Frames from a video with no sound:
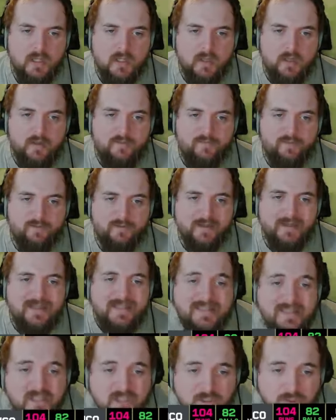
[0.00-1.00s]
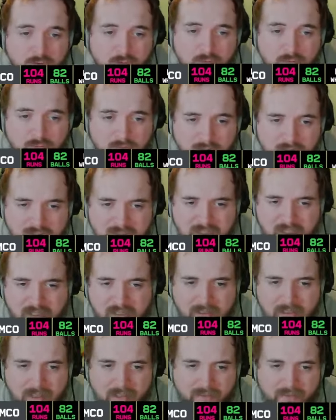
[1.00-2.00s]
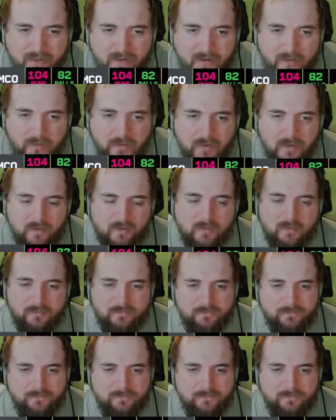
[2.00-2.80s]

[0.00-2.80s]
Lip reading: after 82. Can Sandy get there? No, he can't.